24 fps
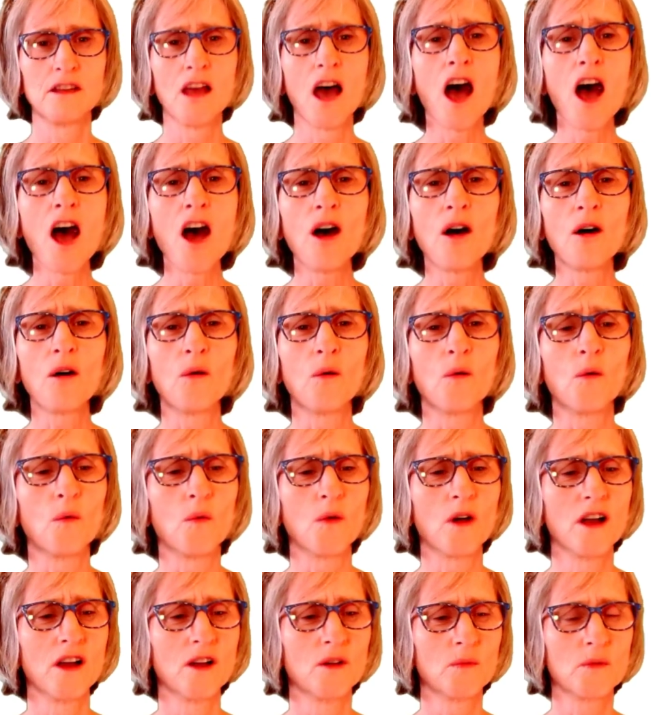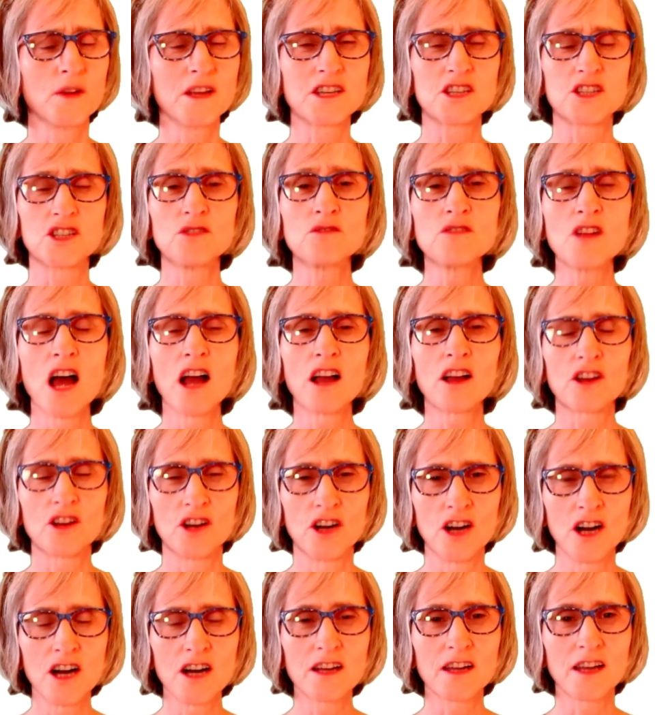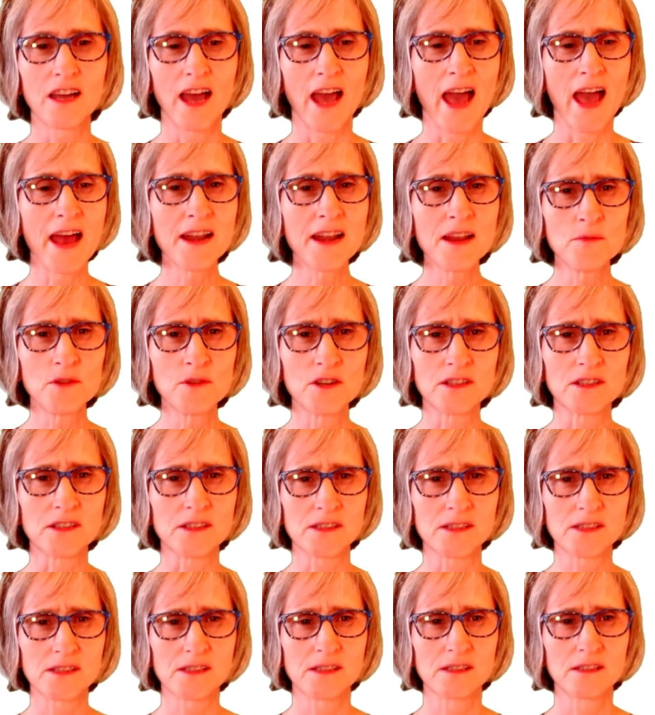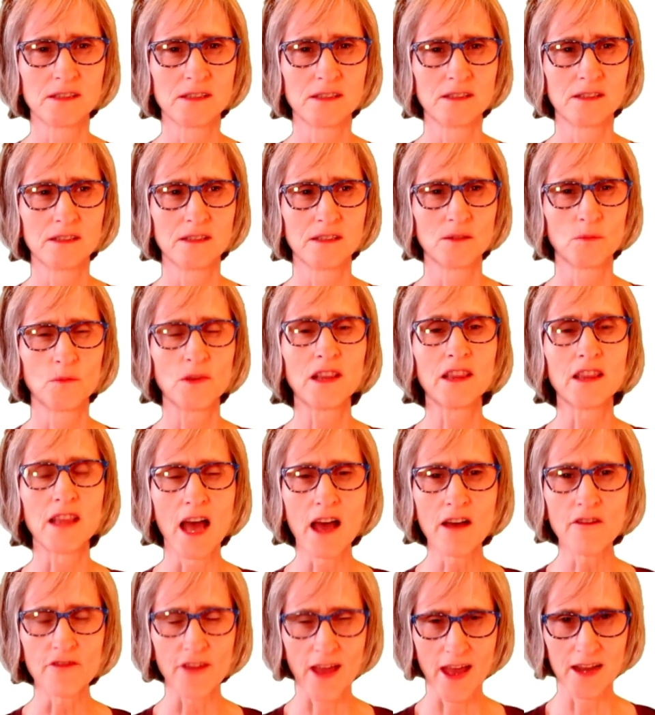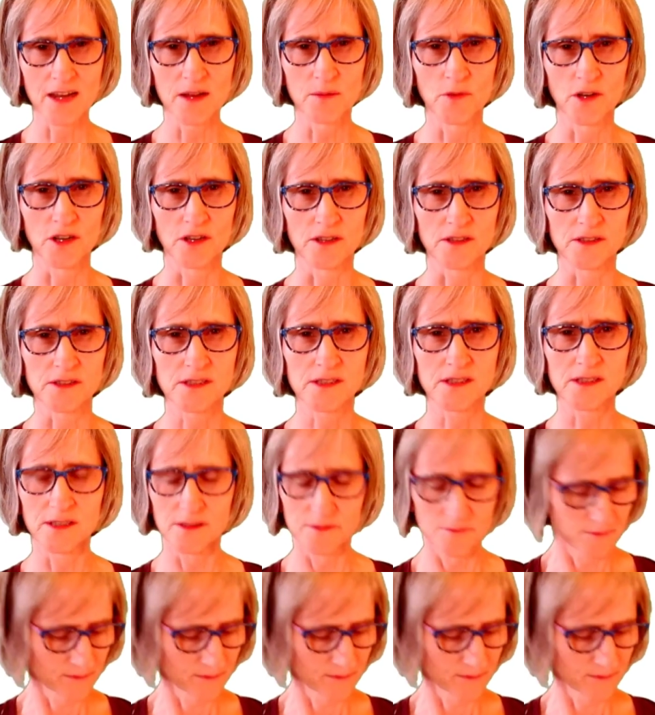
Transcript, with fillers: No! We do not cook animals. We love animals.